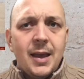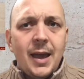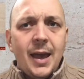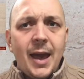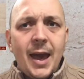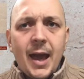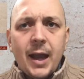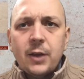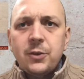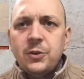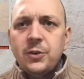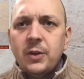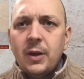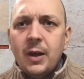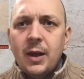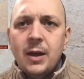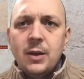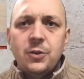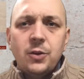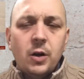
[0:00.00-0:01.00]
X
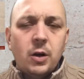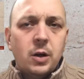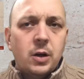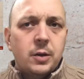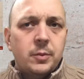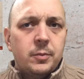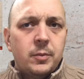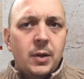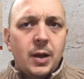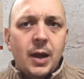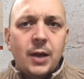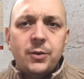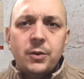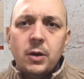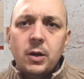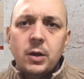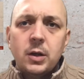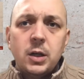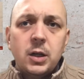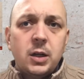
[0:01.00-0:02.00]
has our
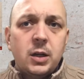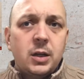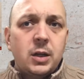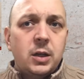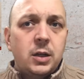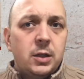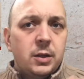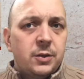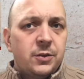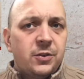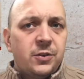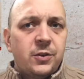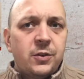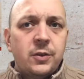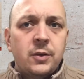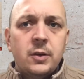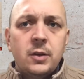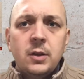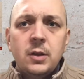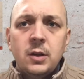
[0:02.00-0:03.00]
K
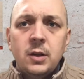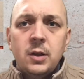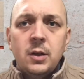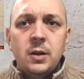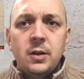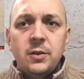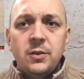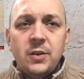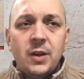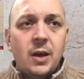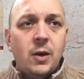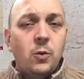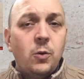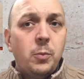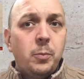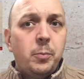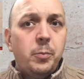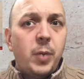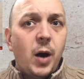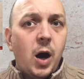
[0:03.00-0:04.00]
sound,
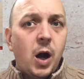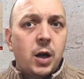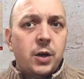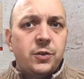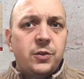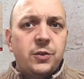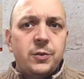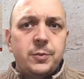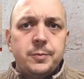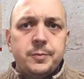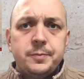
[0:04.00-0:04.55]
box.